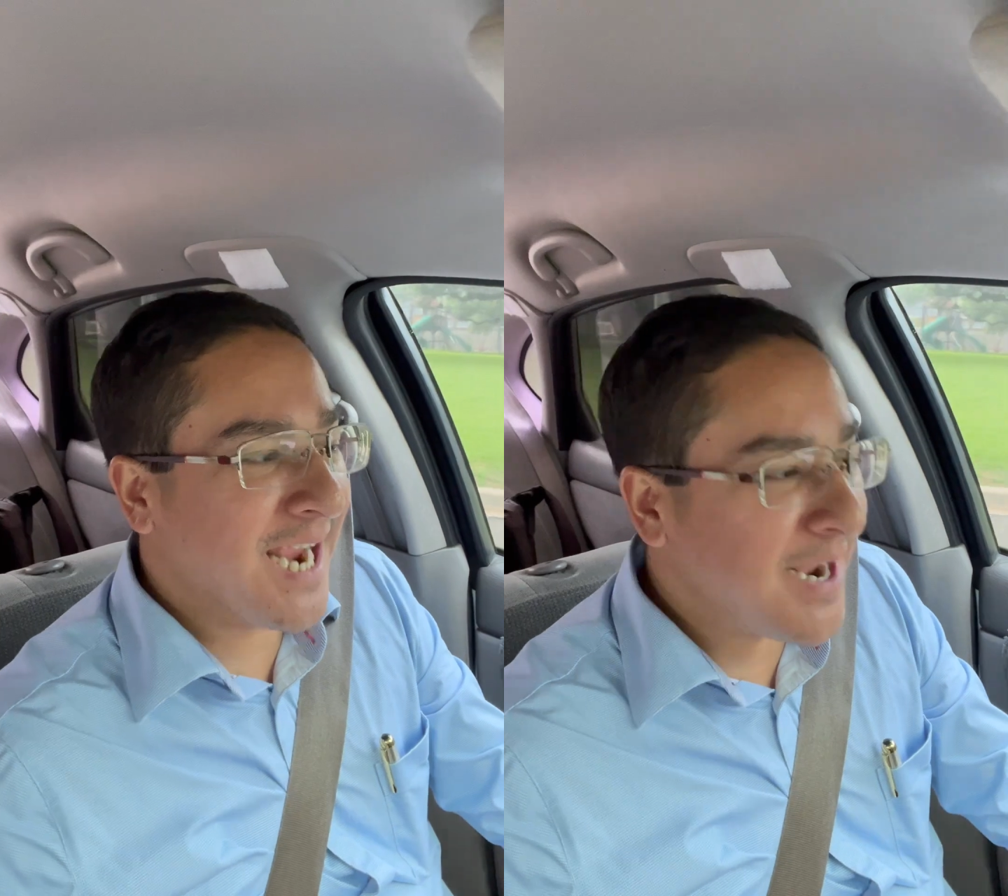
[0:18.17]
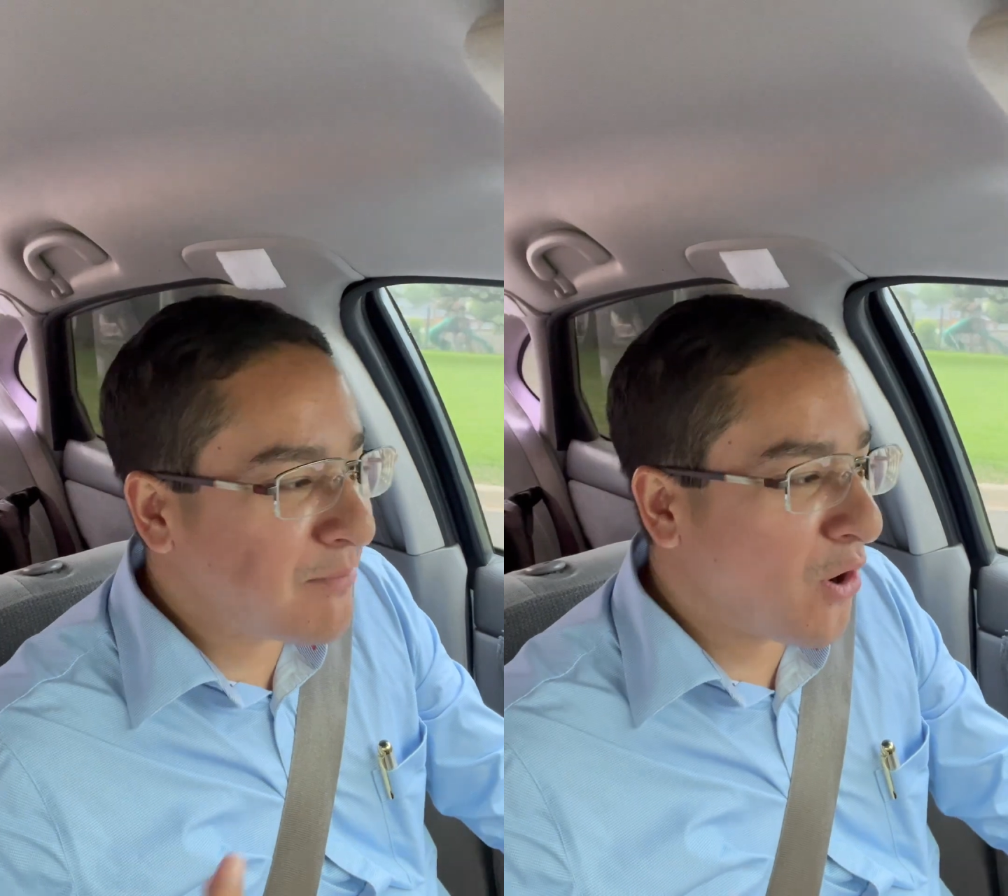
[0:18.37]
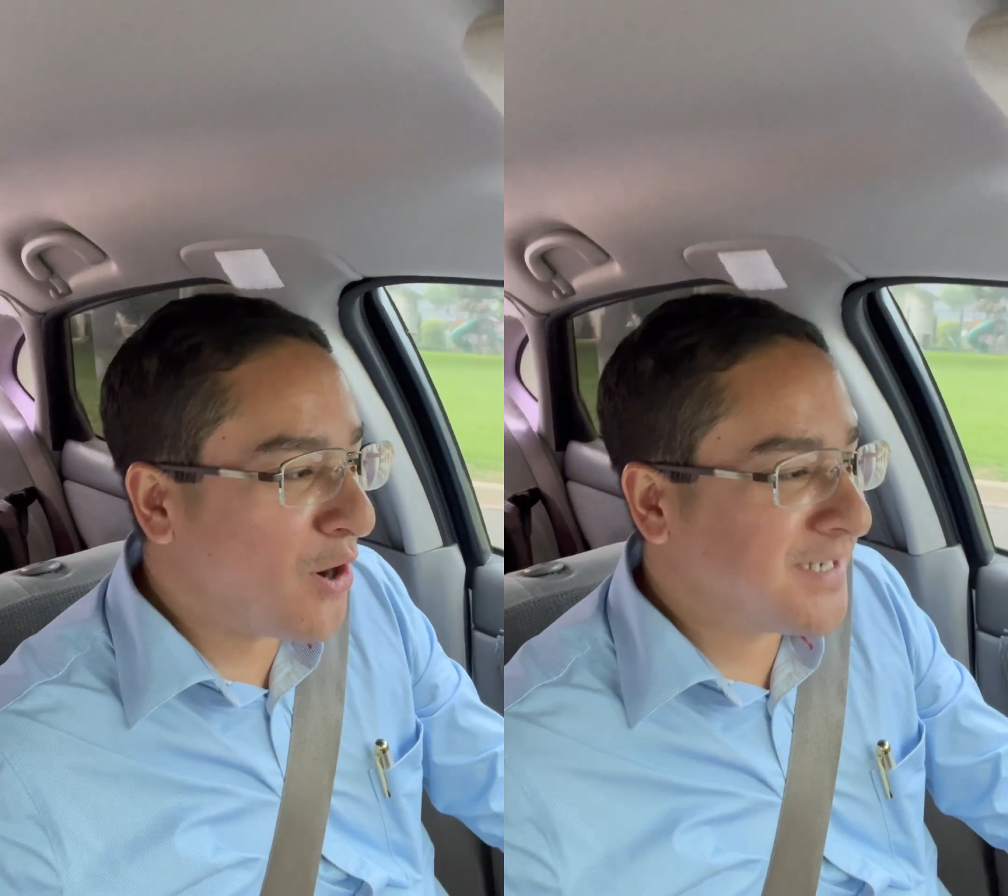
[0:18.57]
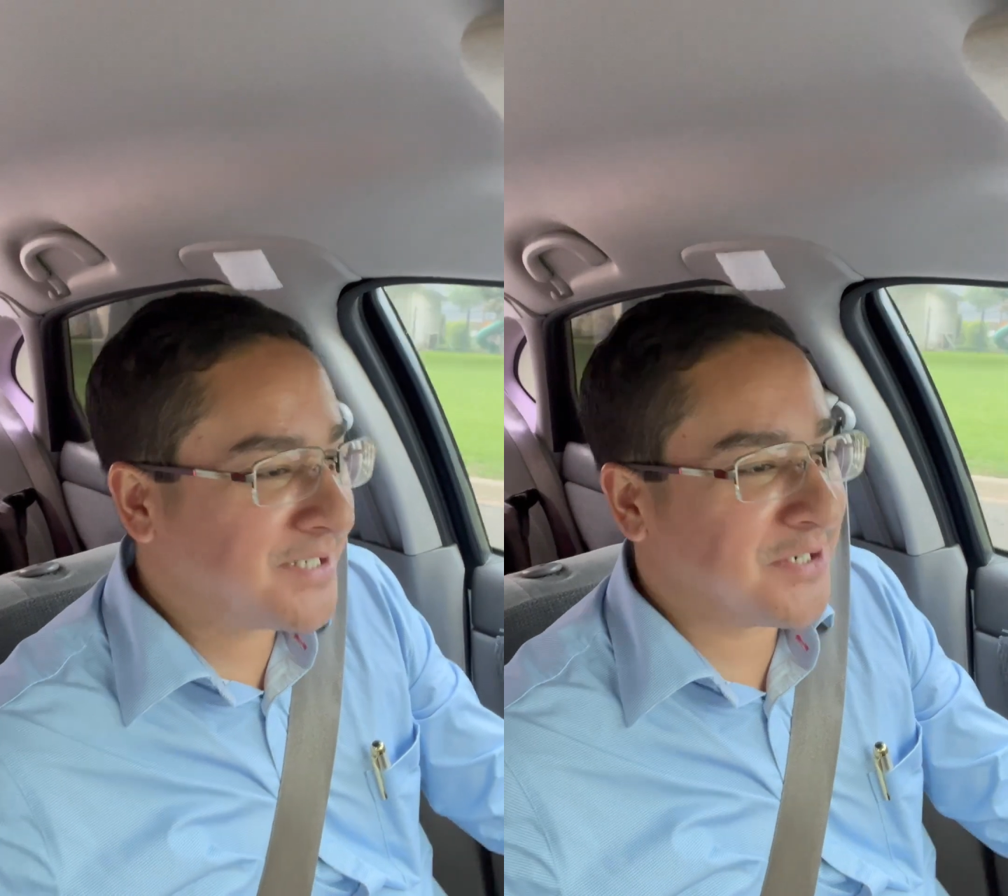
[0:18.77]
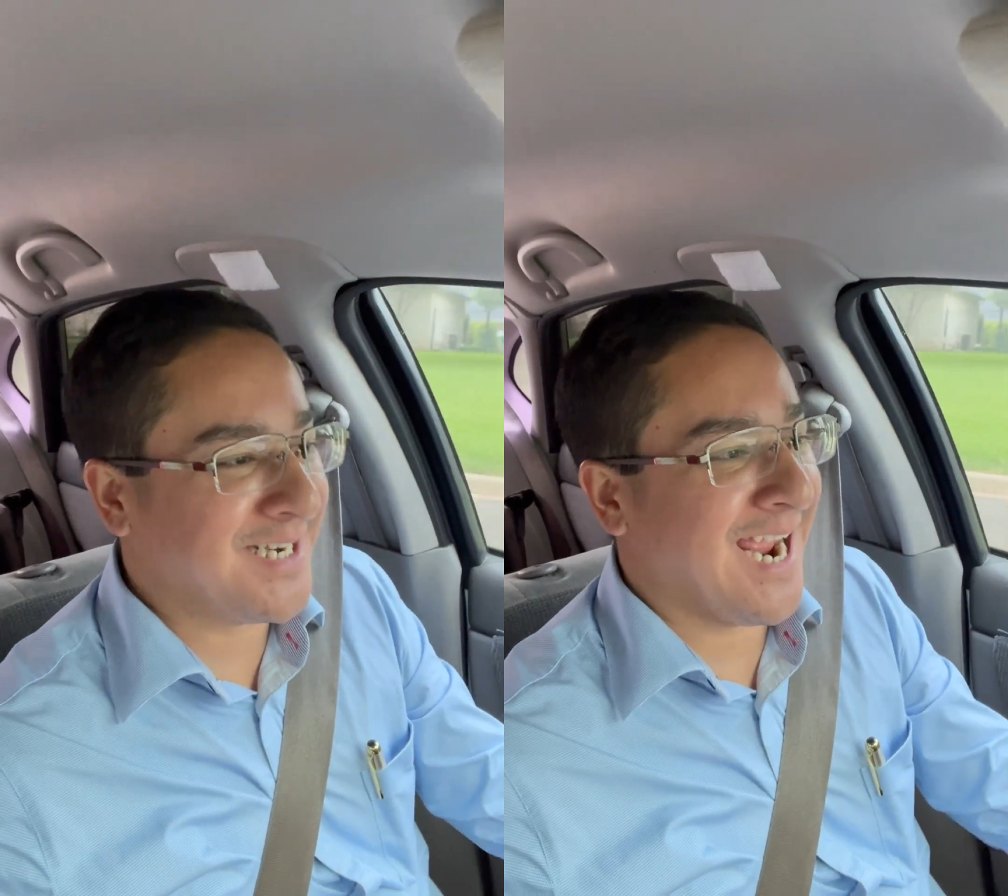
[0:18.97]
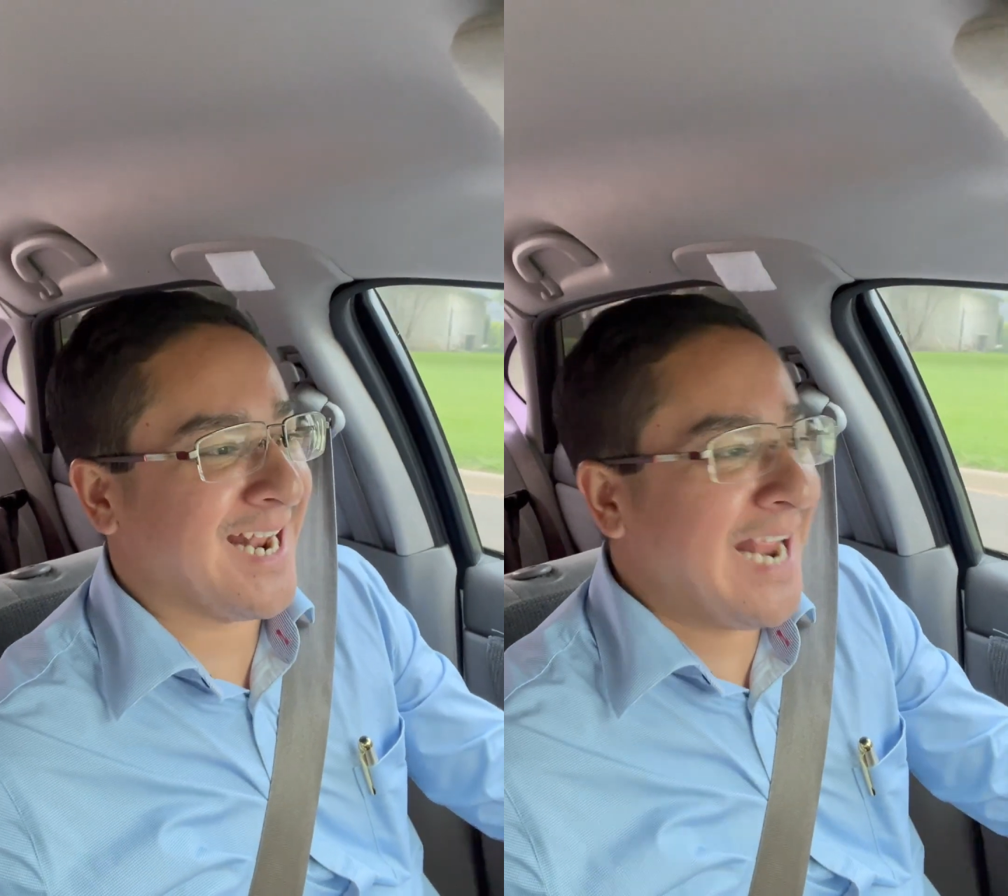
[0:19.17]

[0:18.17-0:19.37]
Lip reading: hey, boys, your dad.